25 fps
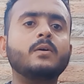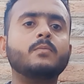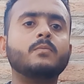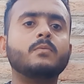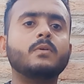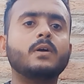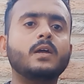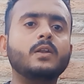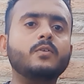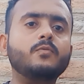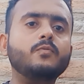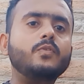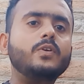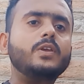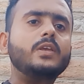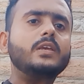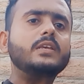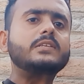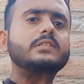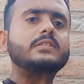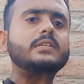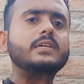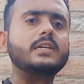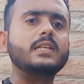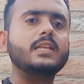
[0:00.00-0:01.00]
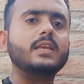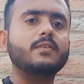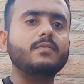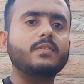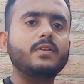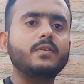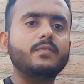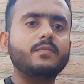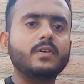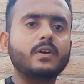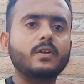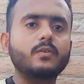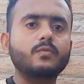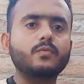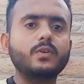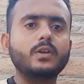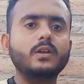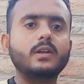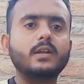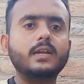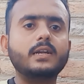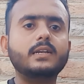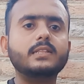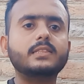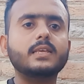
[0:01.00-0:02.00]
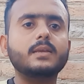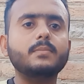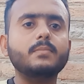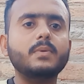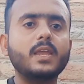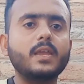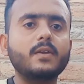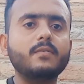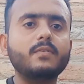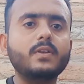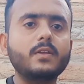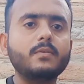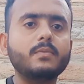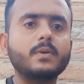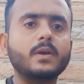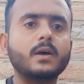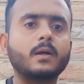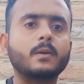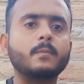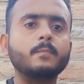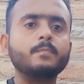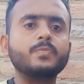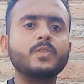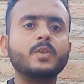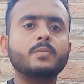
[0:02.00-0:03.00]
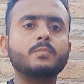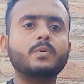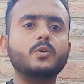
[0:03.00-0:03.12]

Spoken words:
And we study everywhere, we read them everywhere,